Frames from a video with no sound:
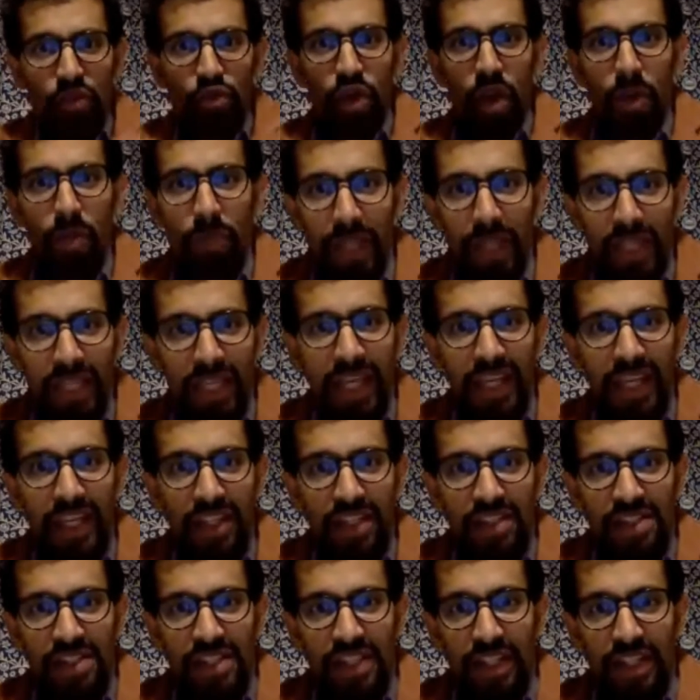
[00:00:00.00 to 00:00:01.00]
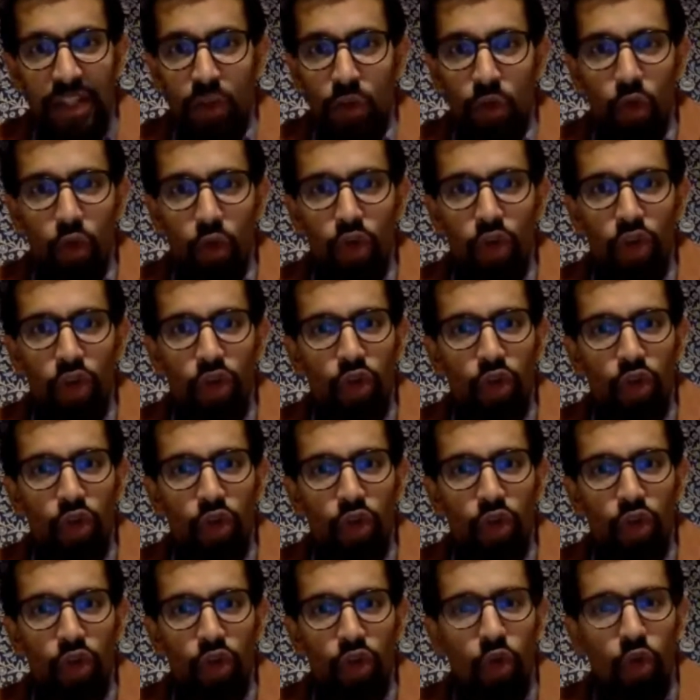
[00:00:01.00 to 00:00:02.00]
it replicates, it
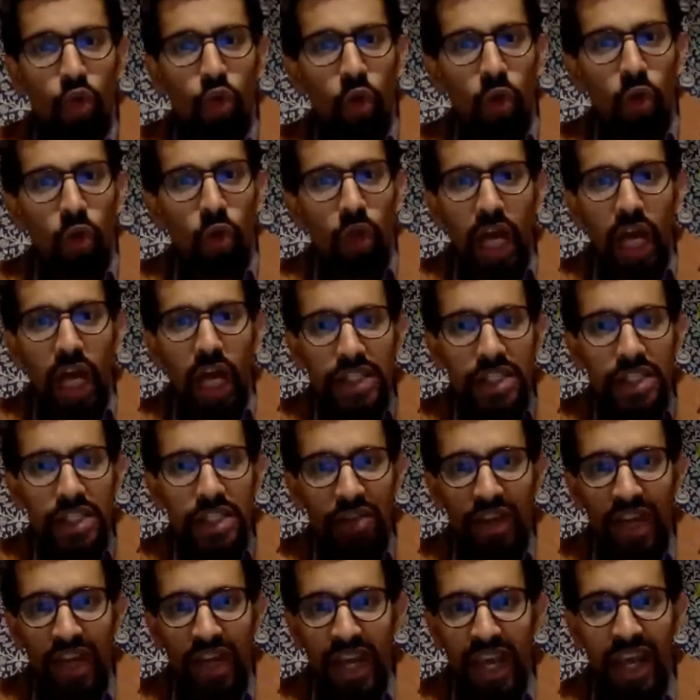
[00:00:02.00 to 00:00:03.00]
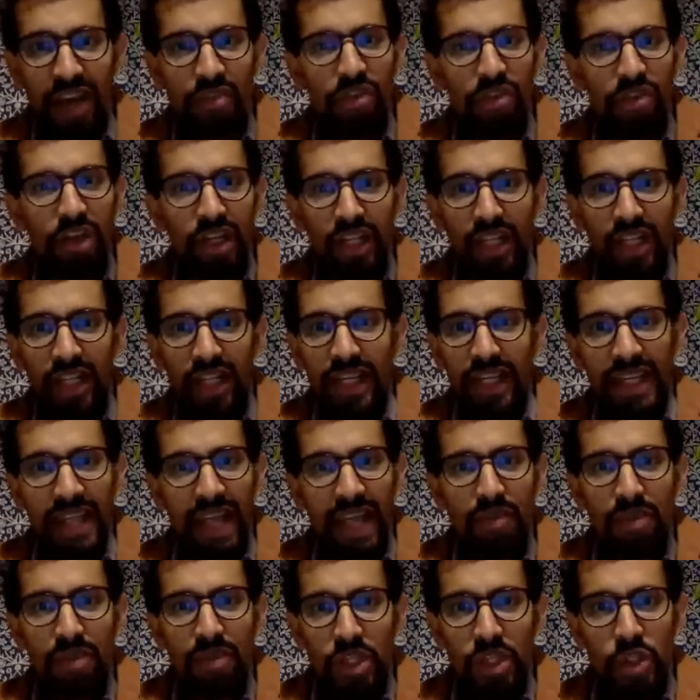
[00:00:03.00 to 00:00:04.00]
causes all kinds of havoc and
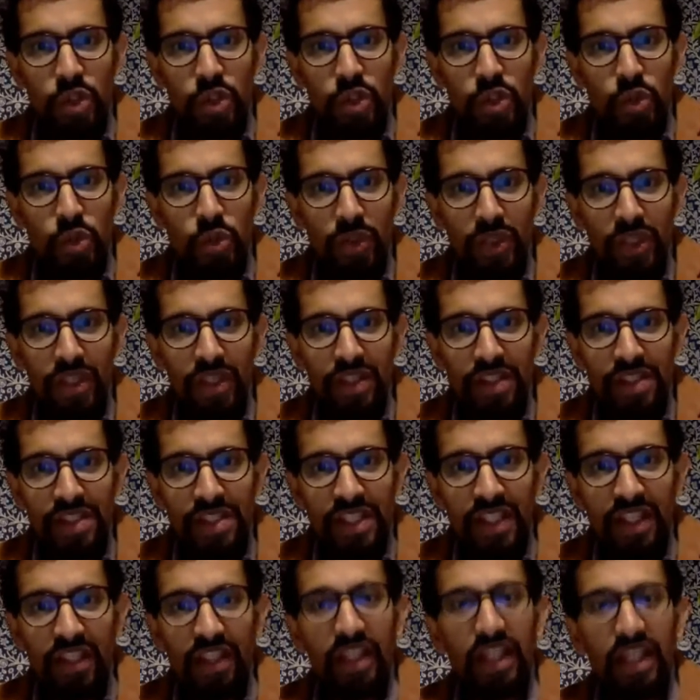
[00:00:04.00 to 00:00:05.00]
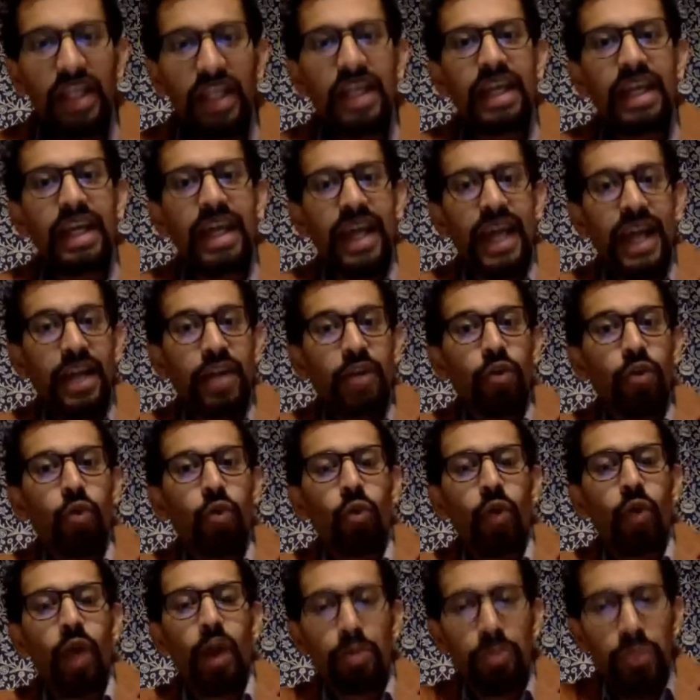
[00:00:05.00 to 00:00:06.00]
damage within the cell, and
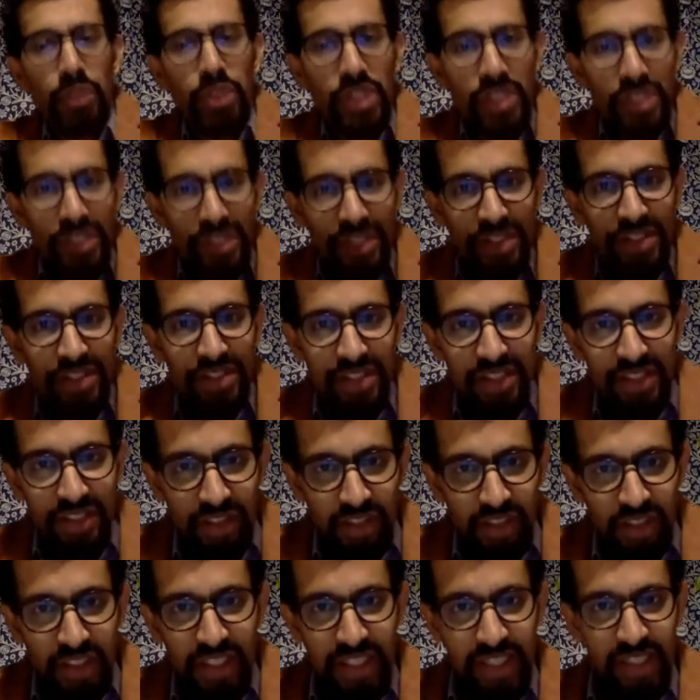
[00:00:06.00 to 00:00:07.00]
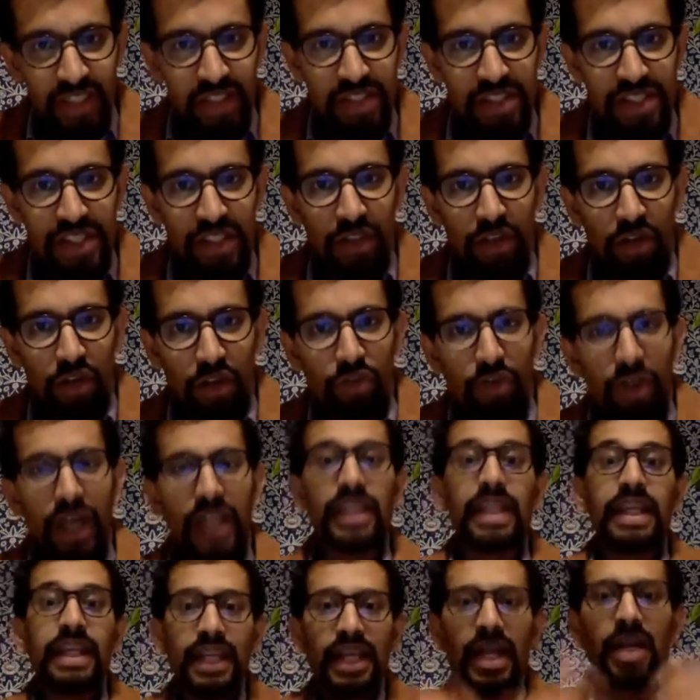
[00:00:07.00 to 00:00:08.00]
ruptures, kills it off, and
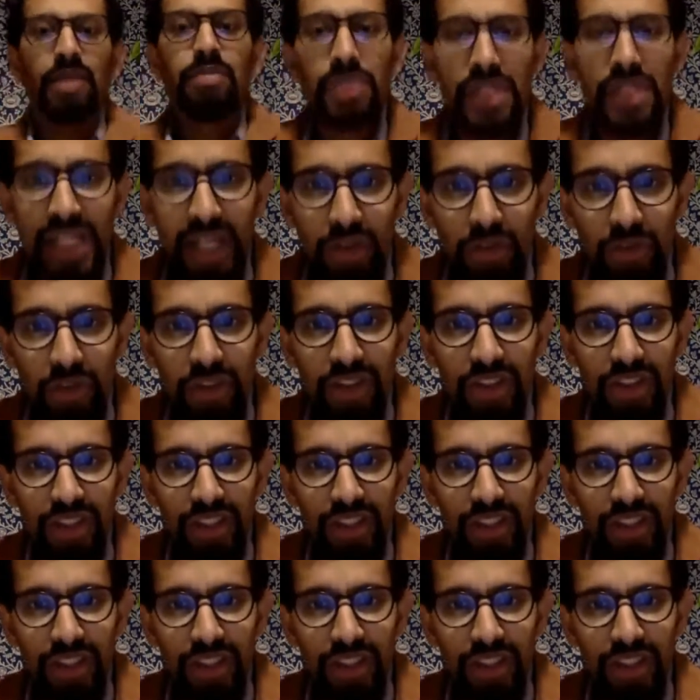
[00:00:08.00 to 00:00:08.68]
then comes out,